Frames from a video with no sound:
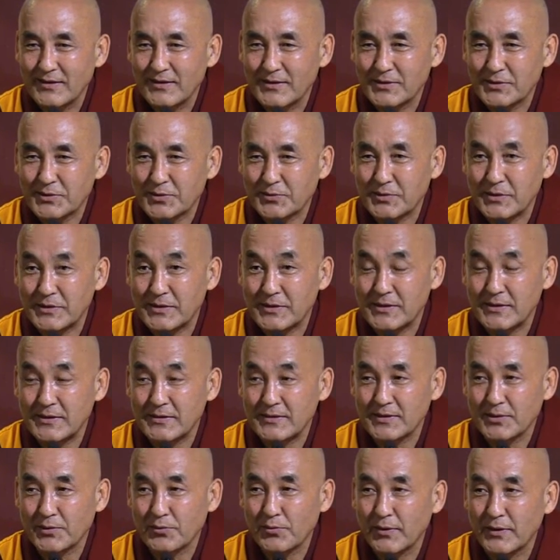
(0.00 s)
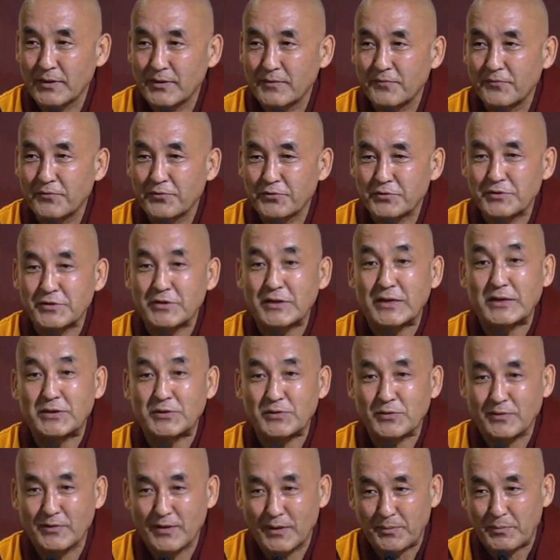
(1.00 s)
So it is quite fortunate
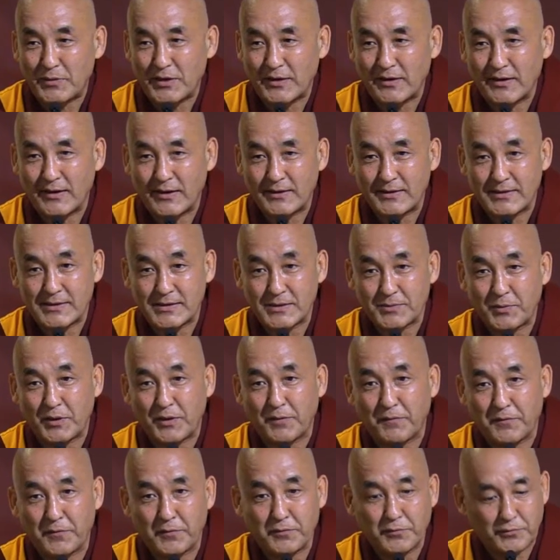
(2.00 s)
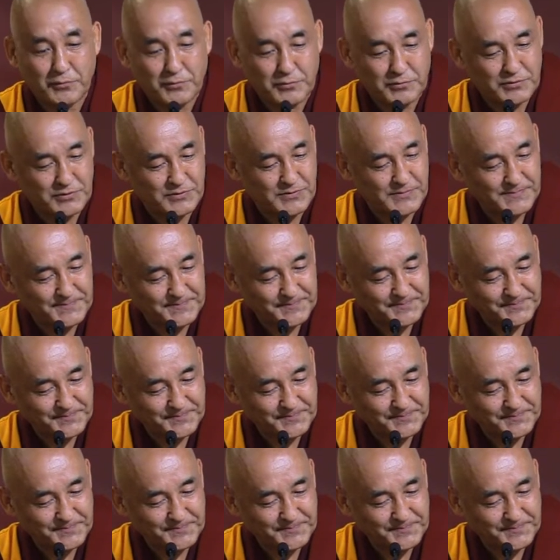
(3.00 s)
to come here and speak a few words.